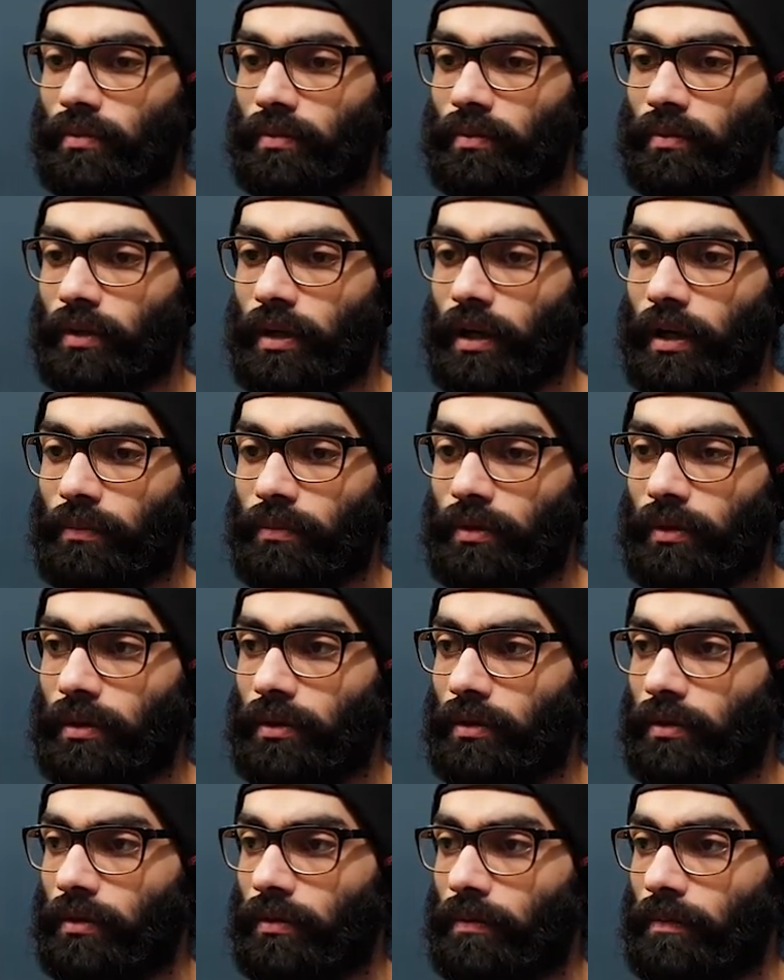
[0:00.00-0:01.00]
What happened here?